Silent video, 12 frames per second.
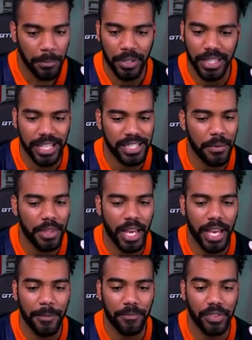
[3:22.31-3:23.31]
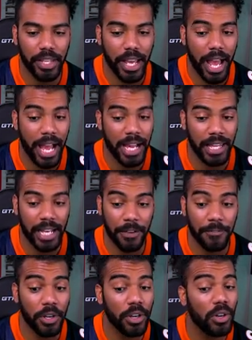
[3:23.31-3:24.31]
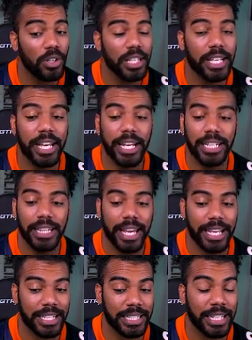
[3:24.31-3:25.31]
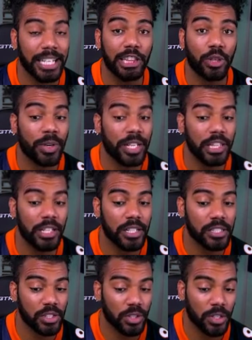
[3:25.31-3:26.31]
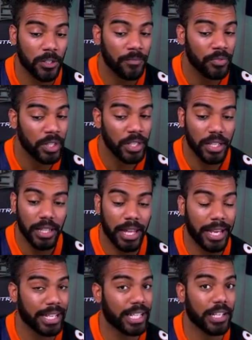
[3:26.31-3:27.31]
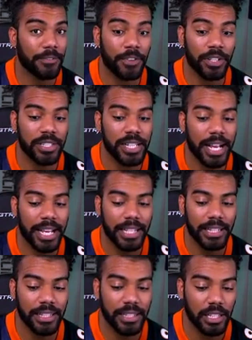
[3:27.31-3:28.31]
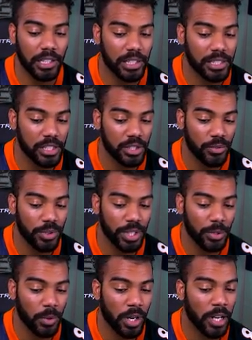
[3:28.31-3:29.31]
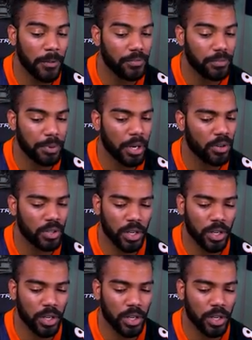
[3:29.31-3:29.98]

But that's something that, hey, like, if you're only getting like D3 looks, or like if you're just not getting the looks that you really want, bro,